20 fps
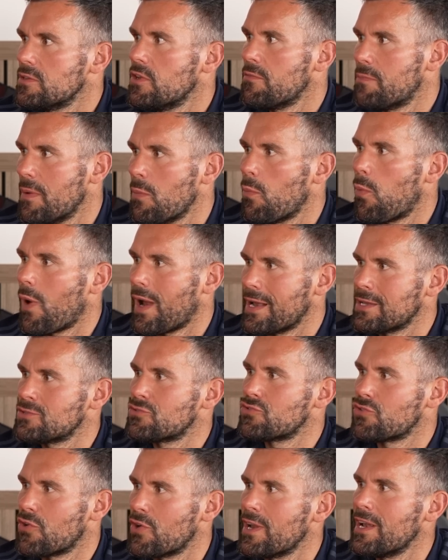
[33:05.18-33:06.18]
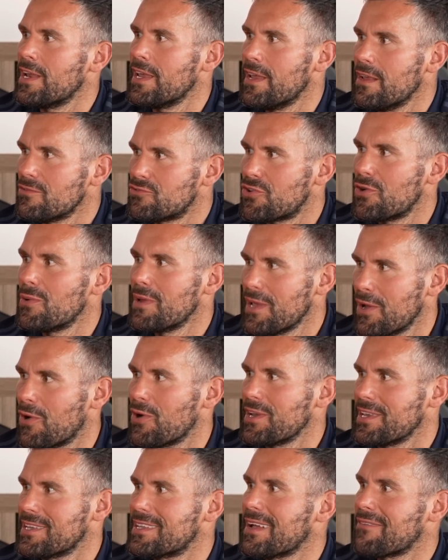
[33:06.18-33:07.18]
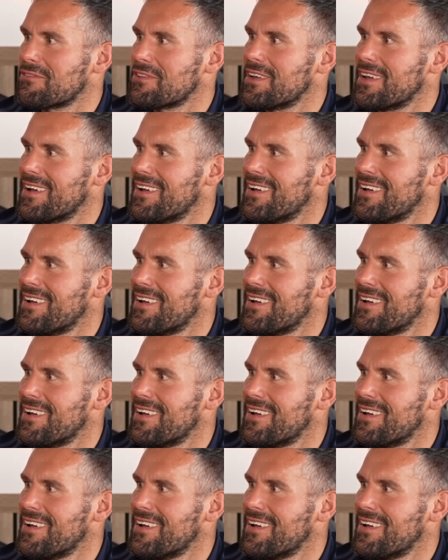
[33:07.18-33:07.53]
You've been well and truly hoiked, haven't you?